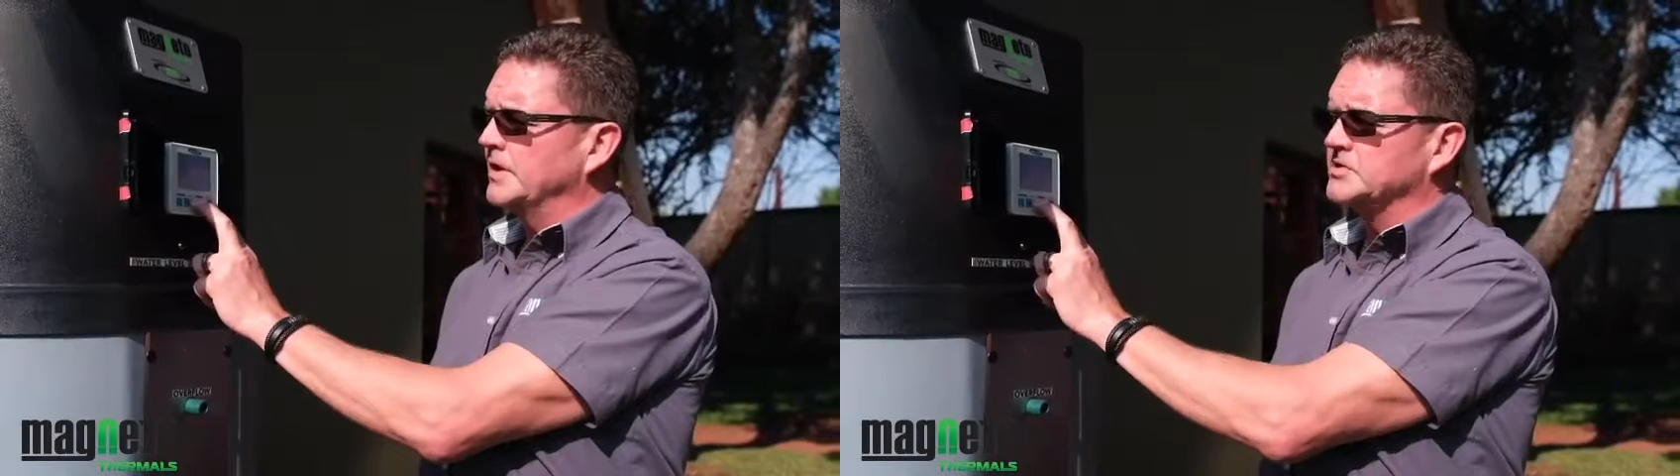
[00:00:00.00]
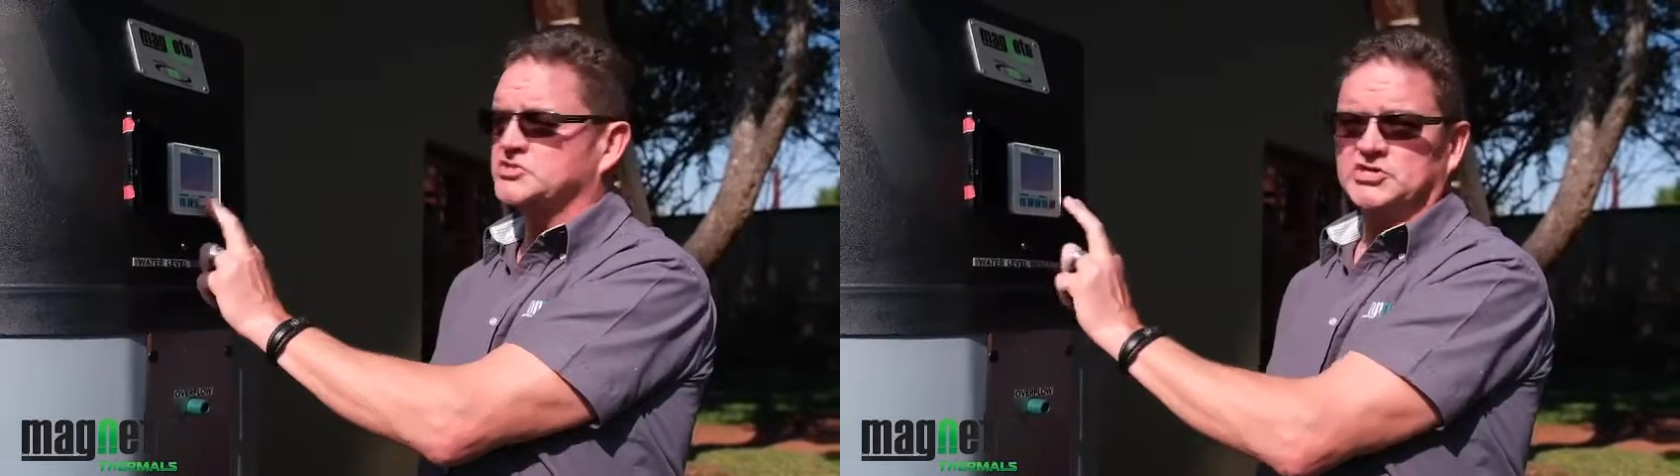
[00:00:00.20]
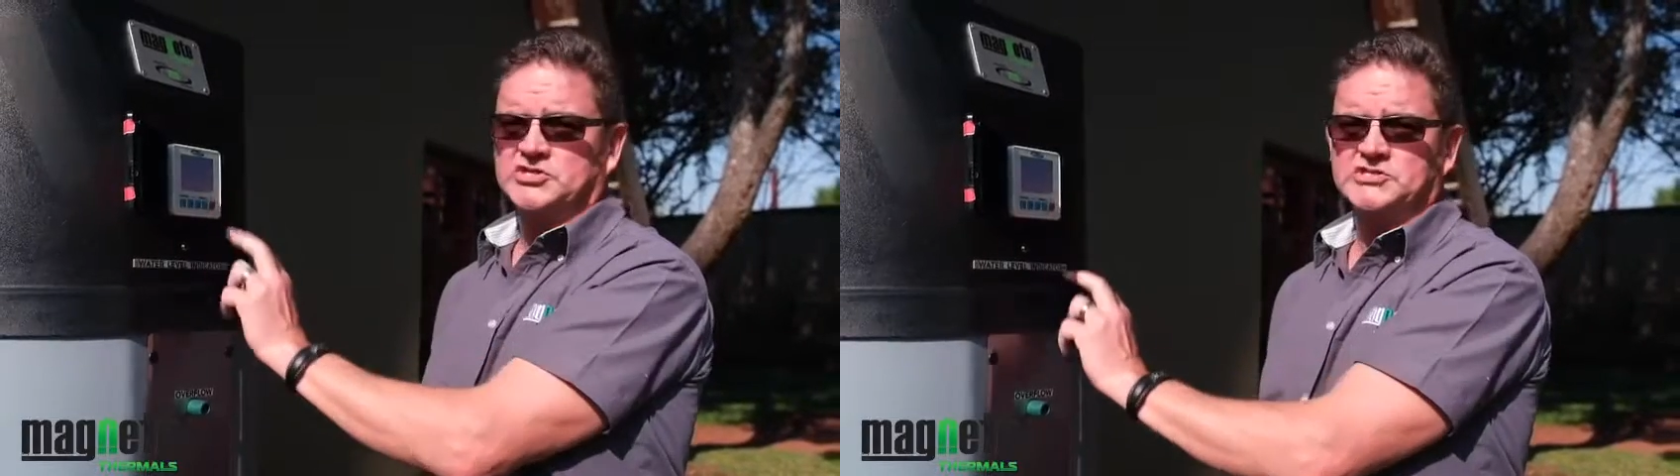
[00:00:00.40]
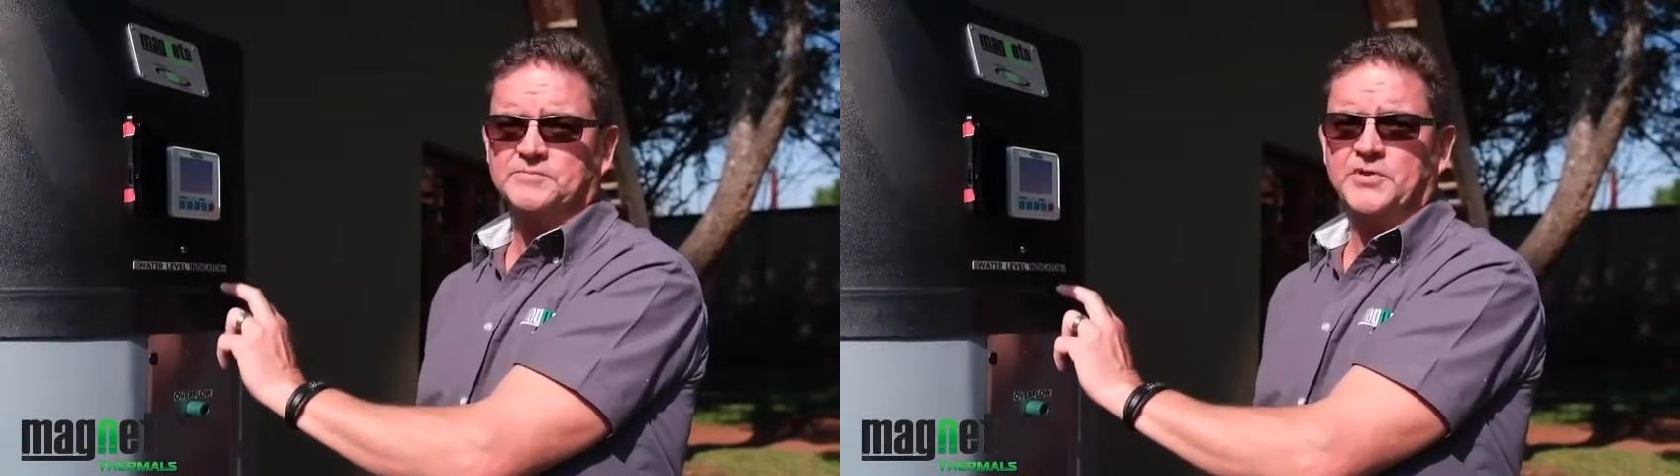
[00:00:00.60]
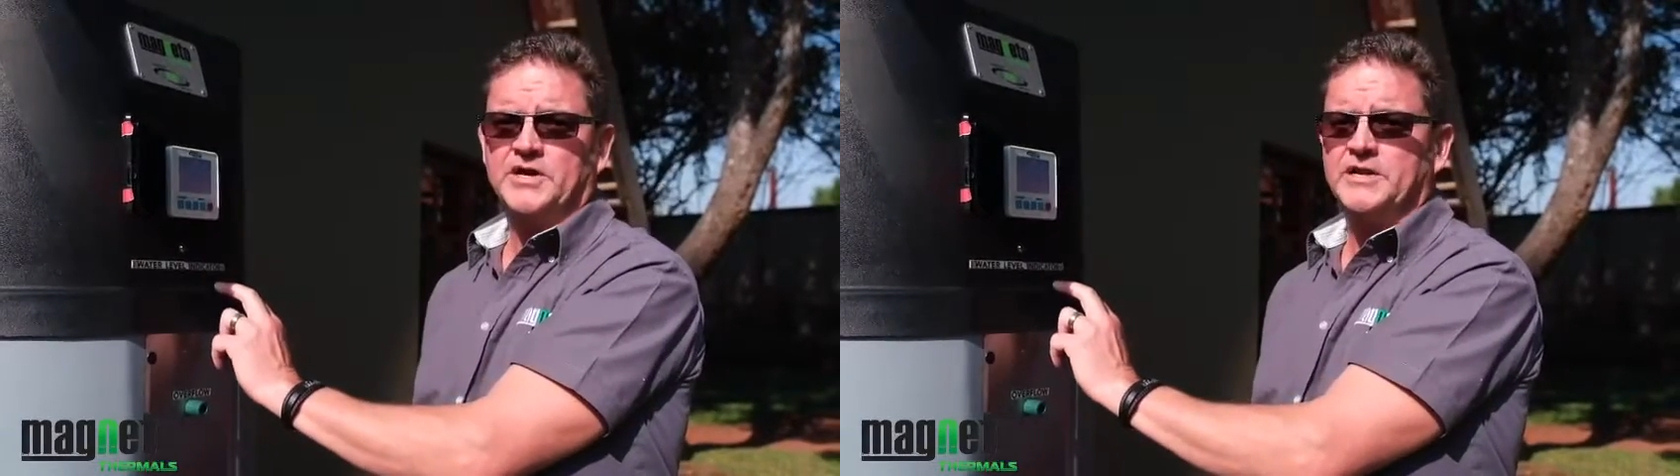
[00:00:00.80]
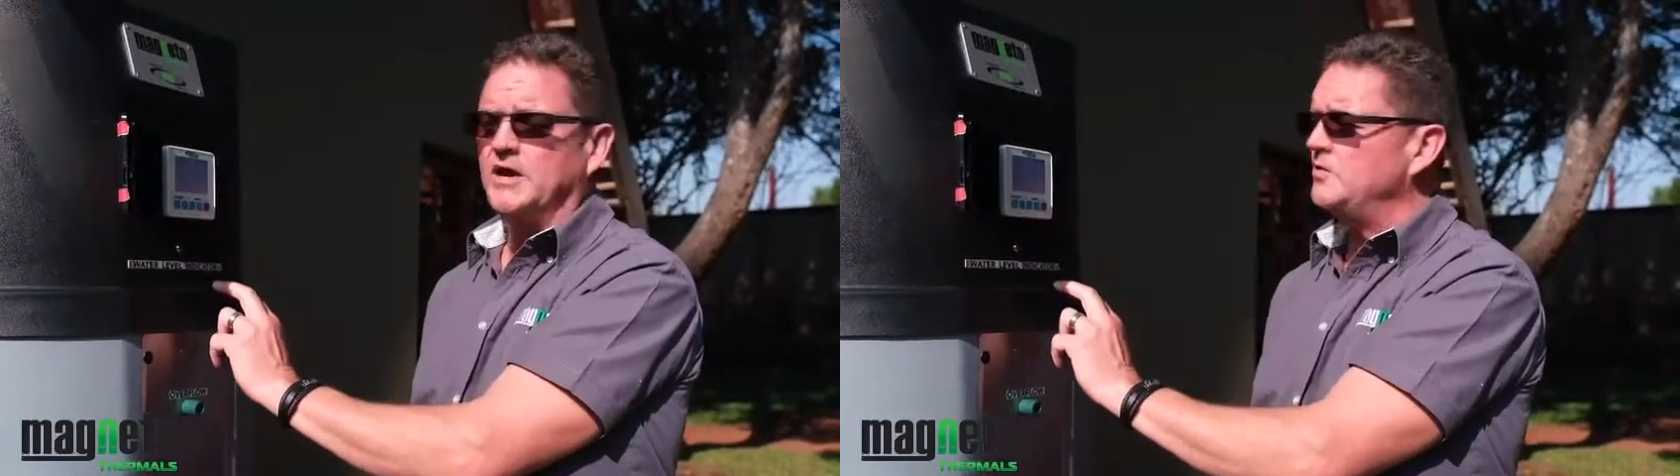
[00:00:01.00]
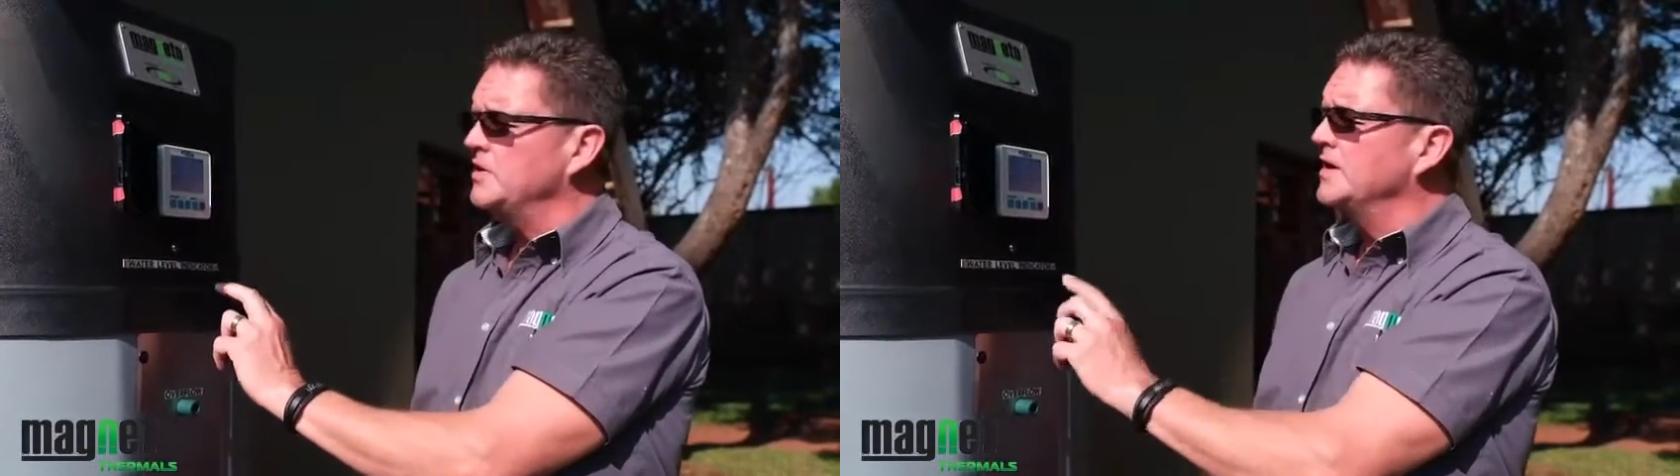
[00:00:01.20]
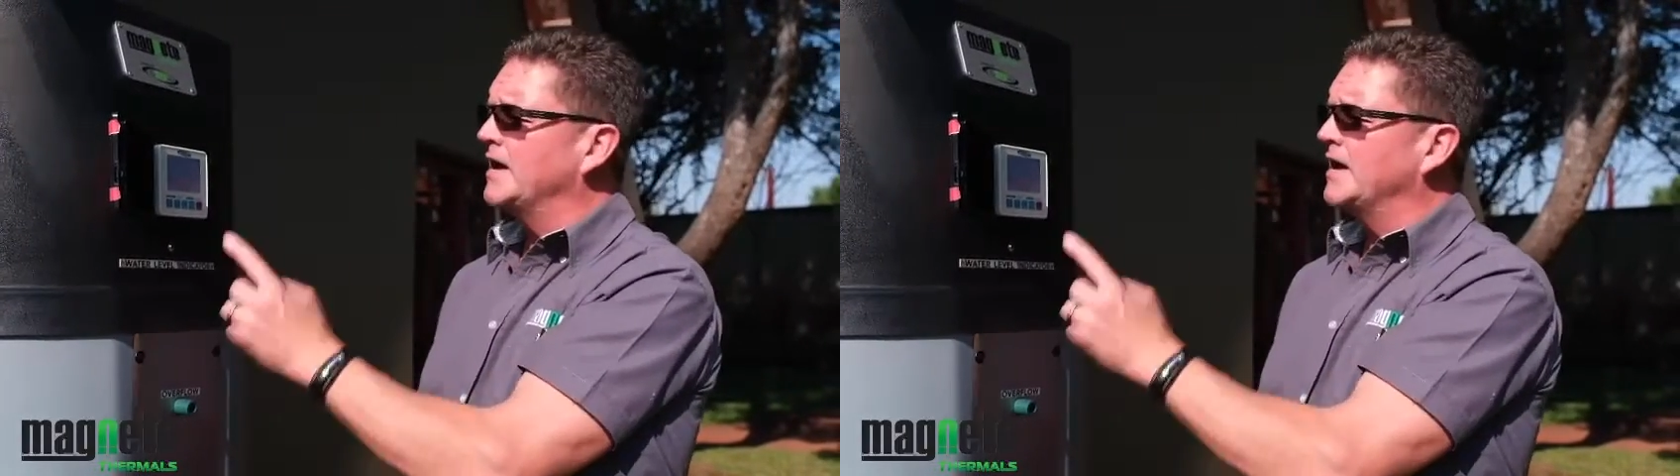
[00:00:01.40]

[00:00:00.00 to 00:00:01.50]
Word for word: It's just disappeared now.